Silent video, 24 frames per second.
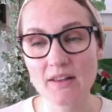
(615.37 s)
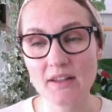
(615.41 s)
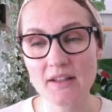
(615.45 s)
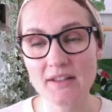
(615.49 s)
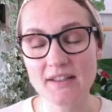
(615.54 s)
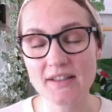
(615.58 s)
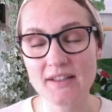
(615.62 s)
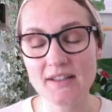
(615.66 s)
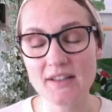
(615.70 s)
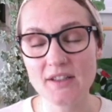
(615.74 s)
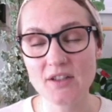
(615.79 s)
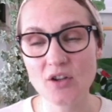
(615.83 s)
that
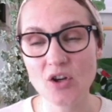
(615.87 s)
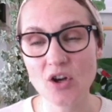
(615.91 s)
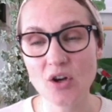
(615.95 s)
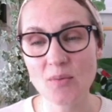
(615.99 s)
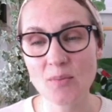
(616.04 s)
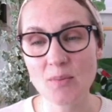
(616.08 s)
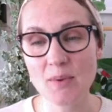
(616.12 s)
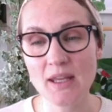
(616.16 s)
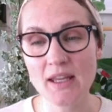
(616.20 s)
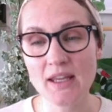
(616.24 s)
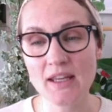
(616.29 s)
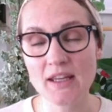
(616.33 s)
is
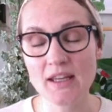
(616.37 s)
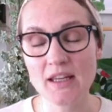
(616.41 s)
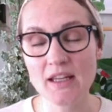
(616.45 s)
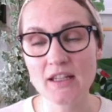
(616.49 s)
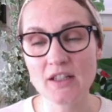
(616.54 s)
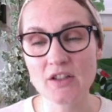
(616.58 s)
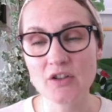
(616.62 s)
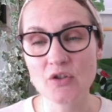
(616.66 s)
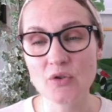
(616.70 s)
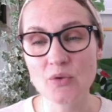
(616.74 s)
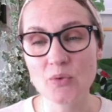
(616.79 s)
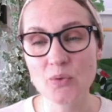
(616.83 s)
coming
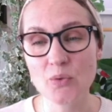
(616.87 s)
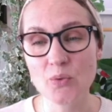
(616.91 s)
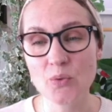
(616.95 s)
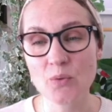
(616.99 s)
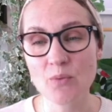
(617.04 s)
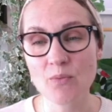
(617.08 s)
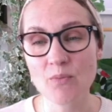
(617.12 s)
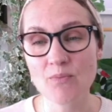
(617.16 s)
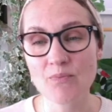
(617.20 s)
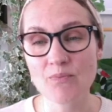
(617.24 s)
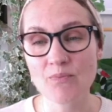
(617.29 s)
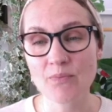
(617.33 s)

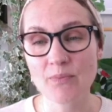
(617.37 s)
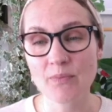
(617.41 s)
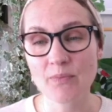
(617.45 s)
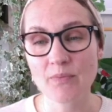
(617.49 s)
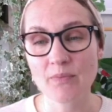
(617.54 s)
to